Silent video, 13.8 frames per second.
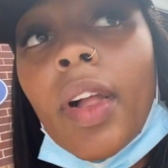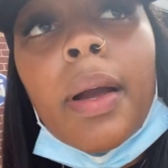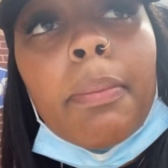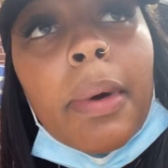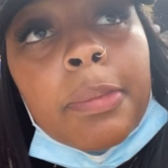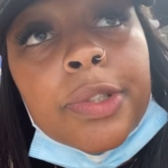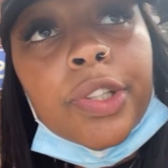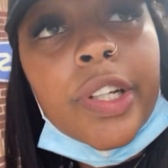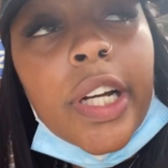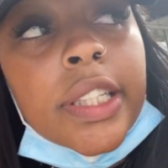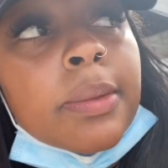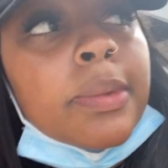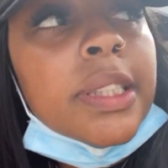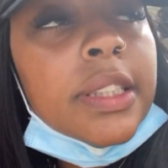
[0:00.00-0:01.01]
gonna show y'all
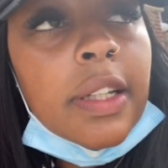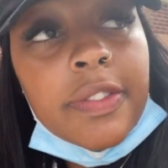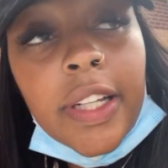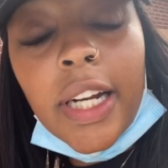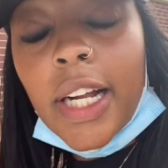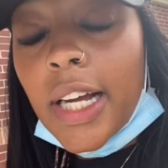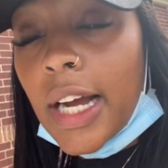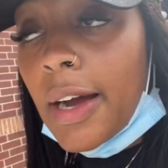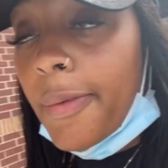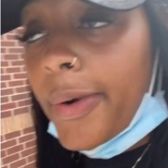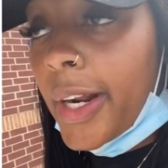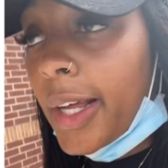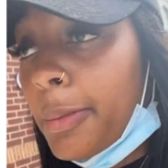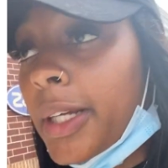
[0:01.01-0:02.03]
some of the stuff that I got
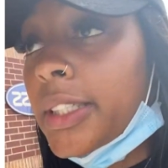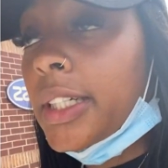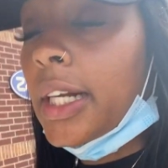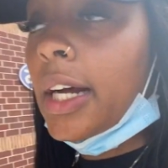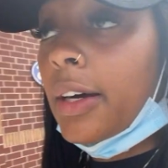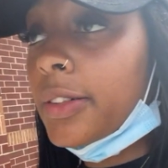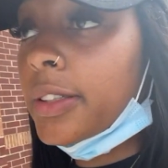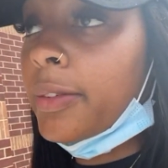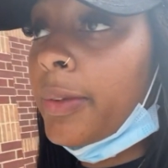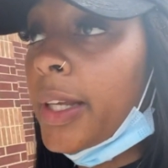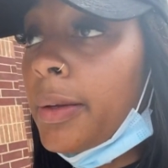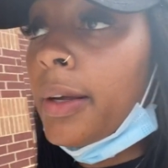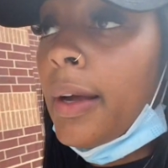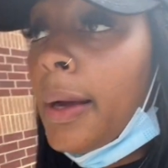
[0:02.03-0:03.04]
when I get back to the house and
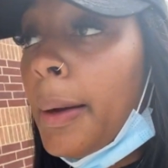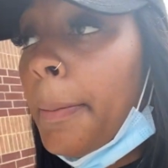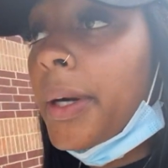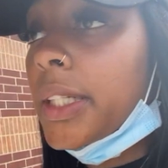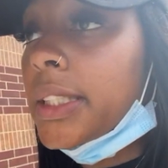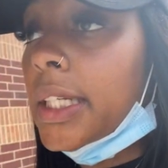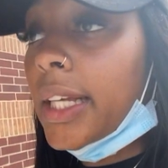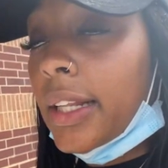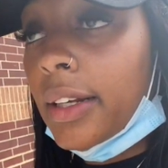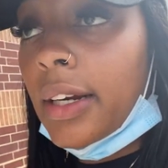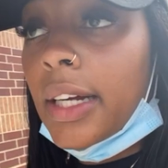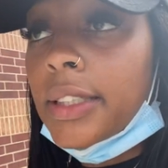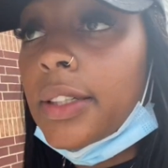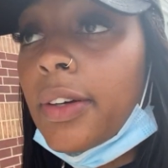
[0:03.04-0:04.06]
we put it together.
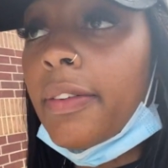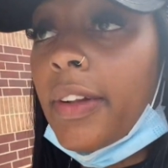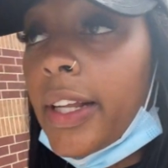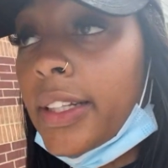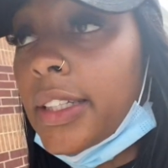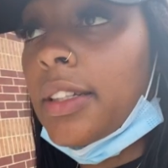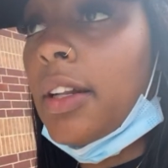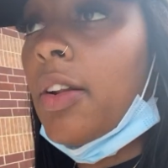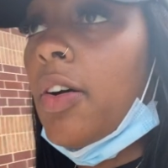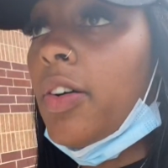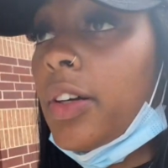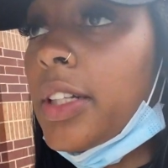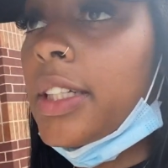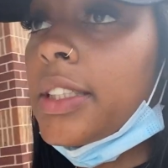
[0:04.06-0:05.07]
I still have like this
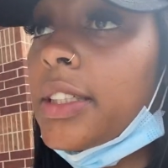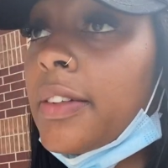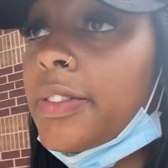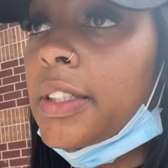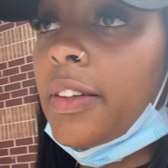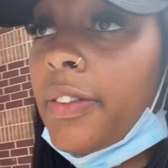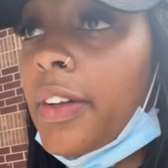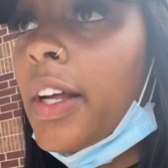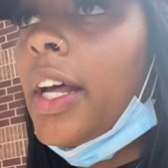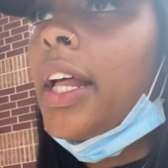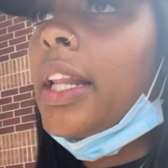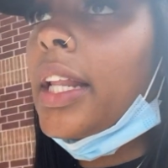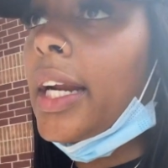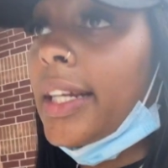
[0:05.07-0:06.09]
long list of stuff
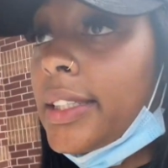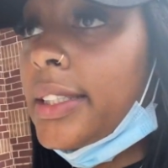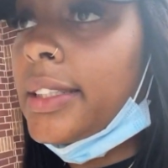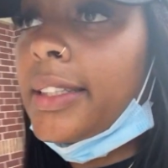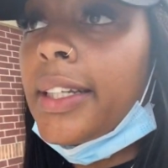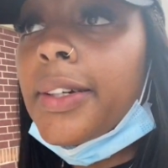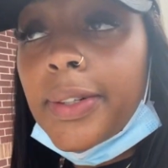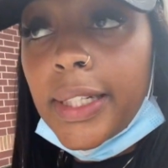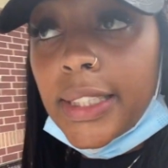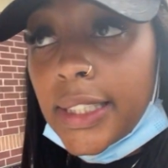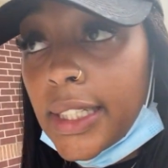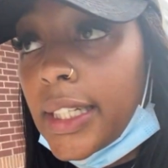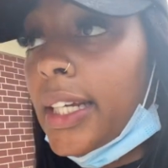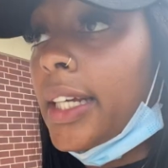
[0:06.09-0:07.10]
that I still need
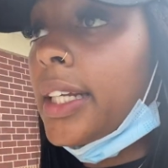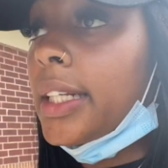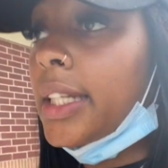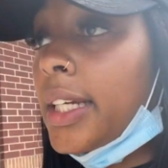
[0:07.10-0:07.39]
to get.